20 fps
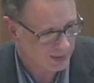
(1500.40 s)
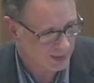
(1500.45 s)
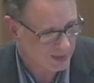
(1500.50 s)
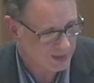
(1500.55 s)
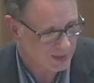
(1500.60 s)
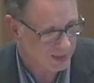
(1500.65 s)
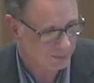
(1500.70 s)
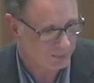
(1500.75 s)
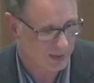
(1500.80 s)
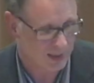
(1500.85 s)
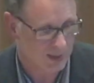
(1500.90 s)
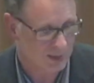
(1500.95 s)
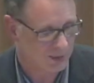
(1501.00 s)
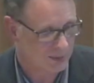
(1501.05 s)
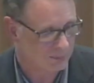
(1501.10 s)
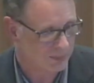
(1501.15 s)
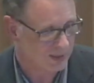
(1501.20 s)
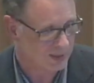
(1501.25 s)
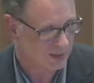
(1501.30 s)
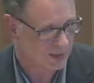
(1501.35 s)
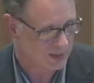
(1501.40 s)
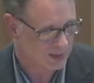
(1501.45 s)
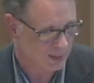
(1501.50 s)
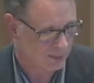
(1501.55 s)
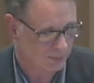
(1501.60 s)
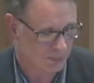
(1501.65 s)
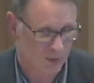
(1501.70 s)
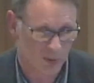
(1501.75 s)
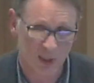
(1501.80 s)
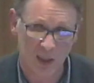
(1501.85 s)
Isabel, Patricia
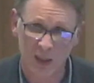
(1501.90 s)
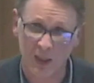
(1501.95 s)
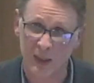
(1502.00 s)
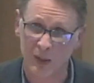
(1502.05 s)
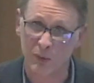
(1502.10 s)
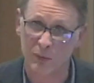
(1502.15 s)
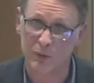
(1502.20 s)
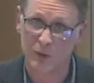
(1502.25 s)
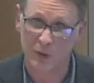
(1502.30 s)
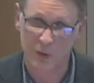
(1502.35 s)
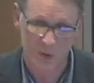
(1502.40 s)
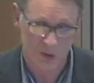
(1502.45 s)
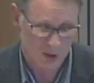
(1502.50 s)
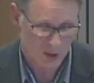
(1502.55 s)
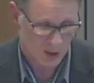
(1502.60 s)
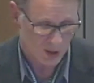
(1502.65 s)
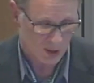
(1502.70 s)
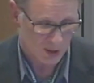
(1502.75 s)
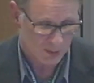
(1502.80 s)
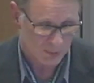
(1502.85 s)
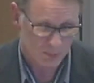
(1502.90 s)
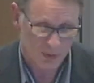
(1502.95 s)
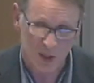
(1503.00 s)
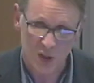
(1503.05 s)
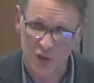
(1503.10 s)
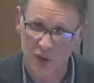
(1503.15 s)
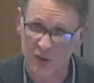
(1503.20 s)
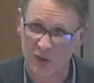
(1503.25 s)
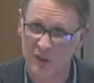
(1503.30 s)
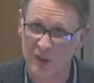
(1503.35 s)
Prola, and of course,
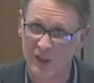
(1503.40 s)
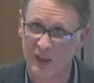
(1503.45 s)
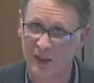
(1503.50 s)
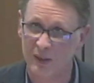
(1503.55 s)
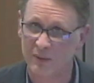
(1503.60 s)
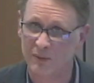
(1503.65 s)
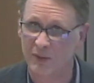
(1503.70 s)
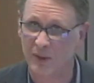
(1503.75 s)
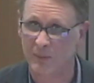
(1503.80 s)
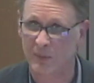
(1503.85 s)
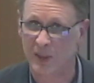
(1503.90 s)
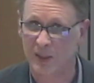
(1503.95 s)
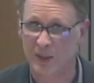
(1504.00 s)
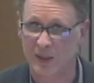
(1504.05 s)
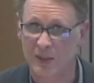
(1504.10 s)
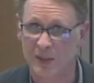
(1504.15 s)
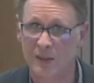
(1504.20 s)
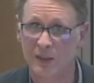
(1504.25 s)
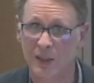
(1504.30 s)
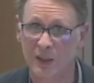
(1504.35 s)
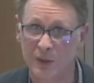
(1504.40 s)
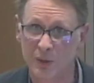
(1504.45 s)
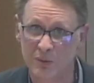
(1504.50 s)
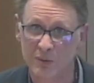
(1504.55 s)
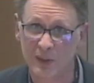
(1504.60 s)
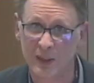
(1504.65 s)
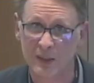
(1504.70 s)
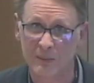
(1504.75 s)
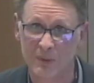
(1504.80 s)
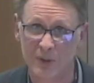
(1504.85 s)
patients and families. Thank you
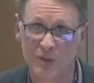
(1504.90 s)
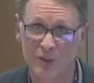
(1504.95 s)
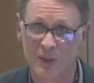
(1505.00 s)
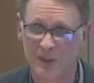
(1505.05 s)
very much.